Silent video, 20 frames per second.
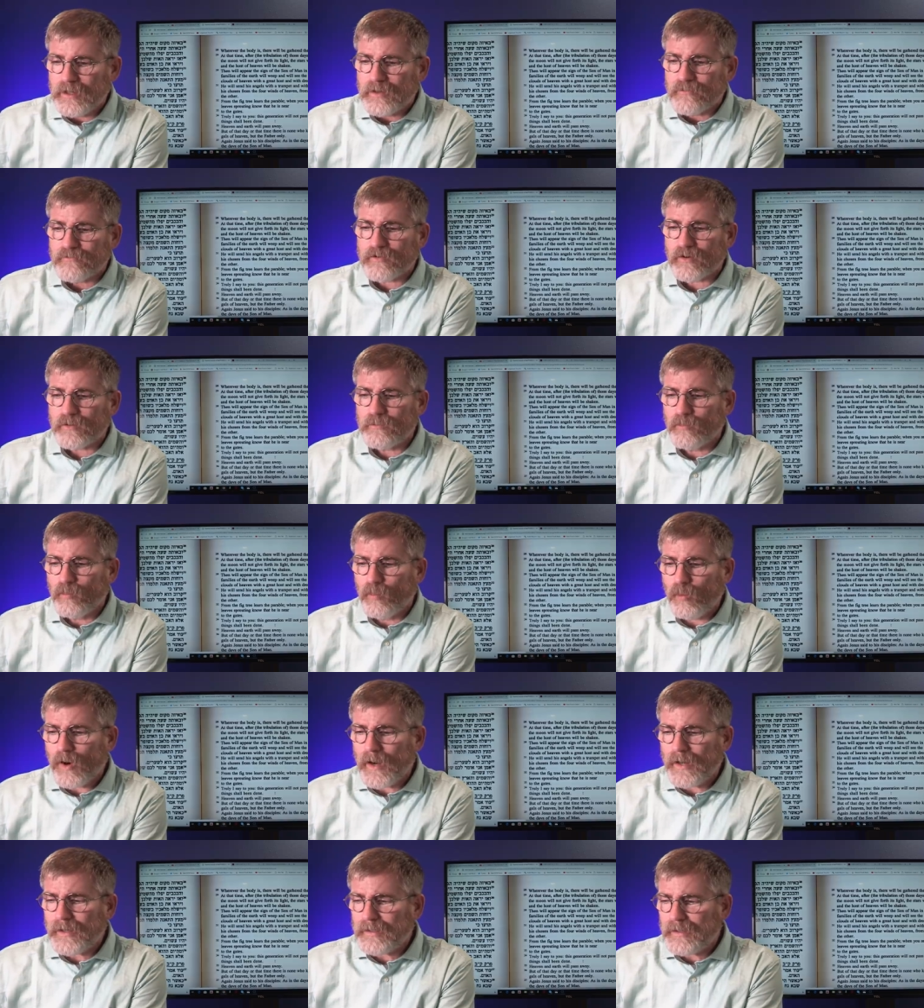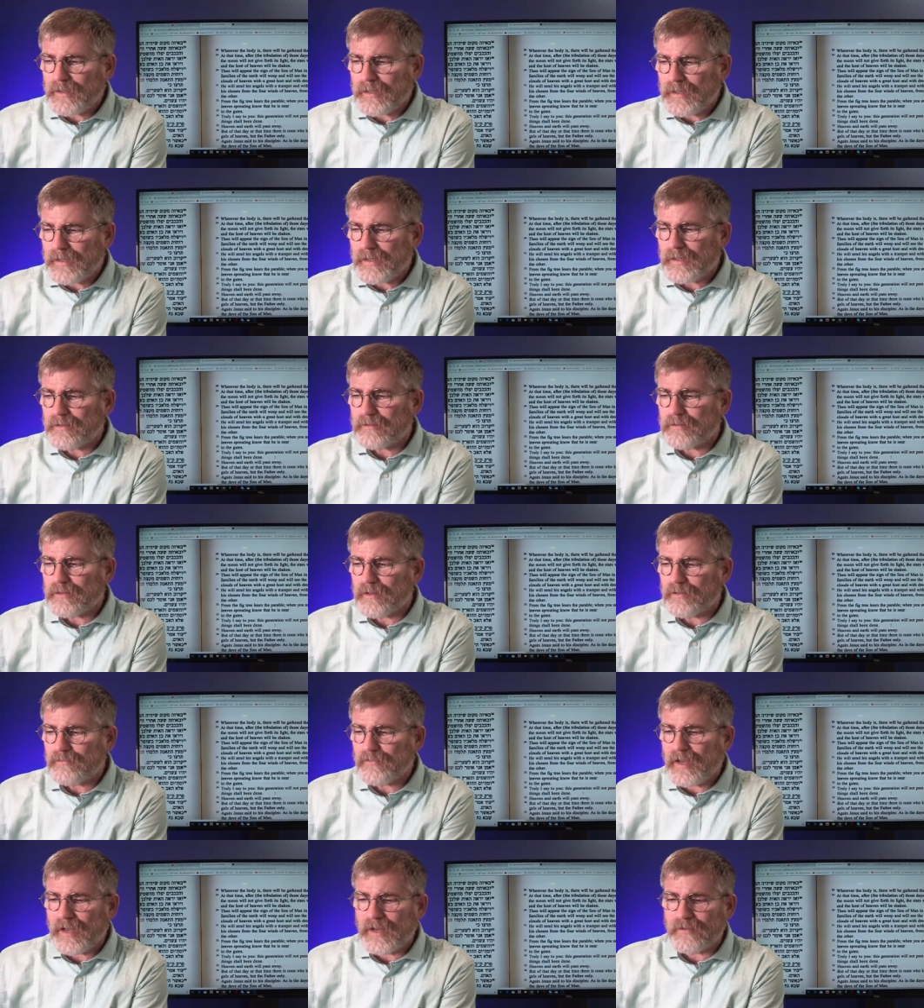from one end
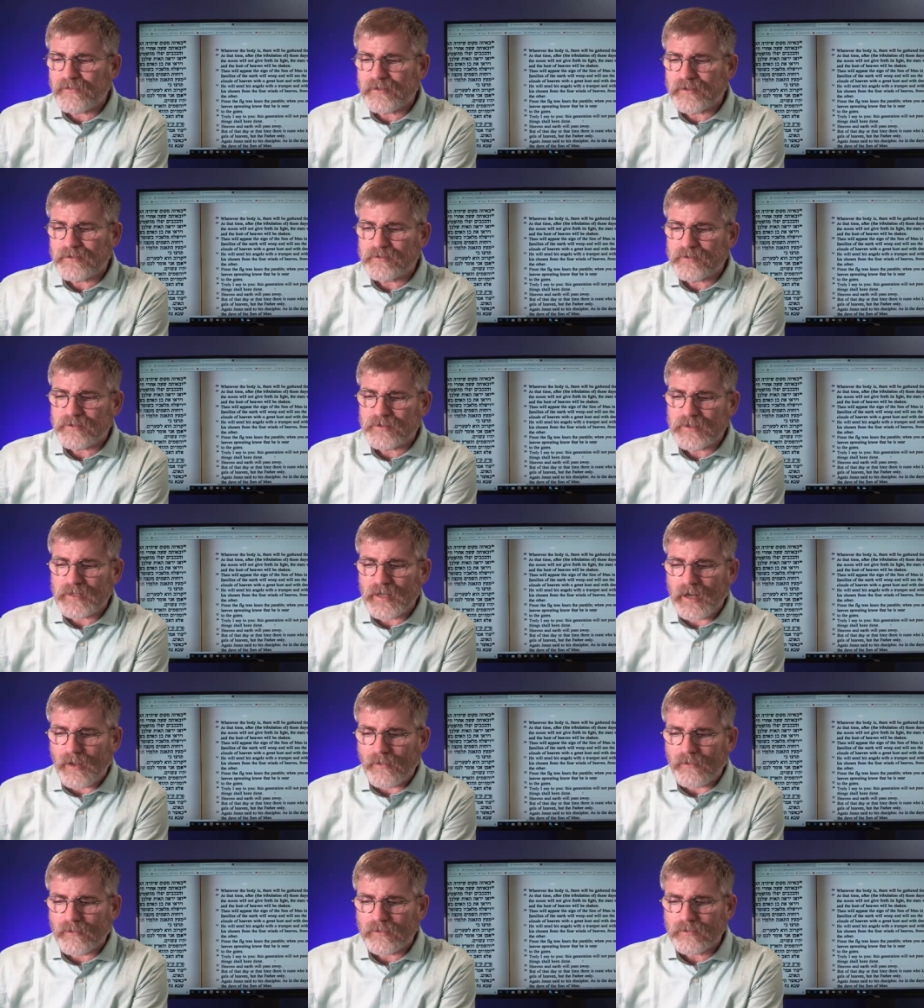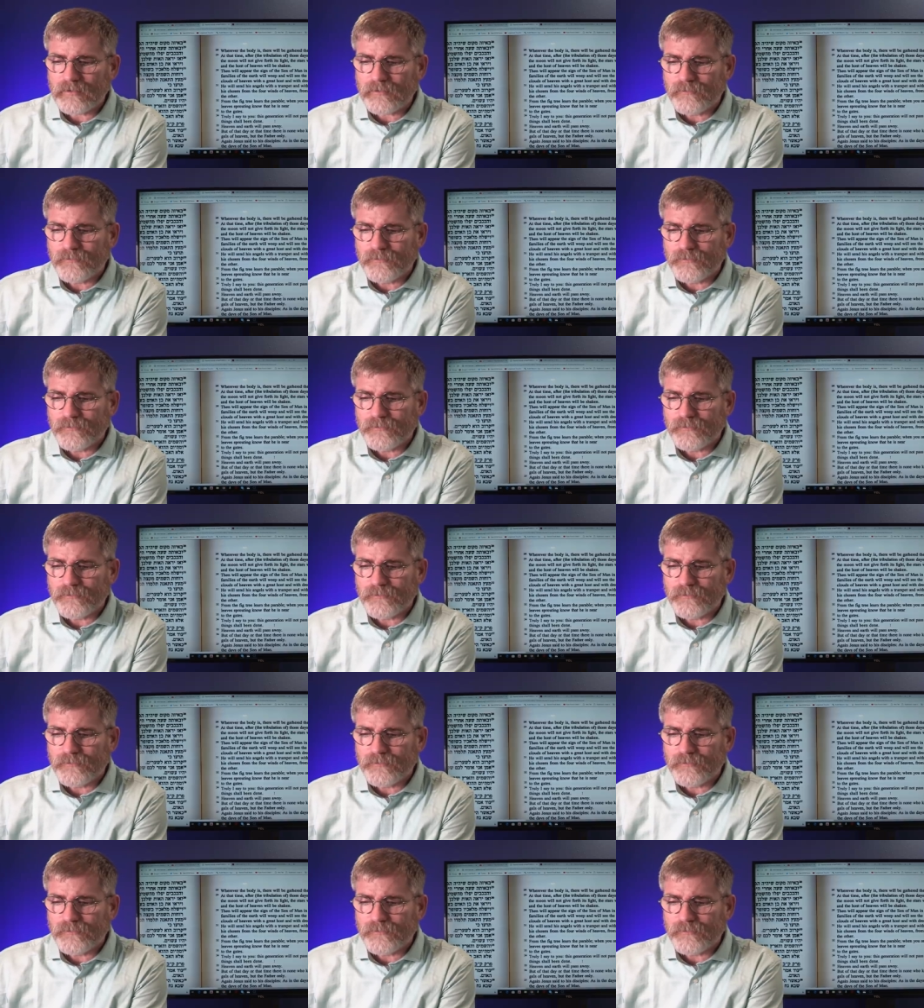of heaven unto the other.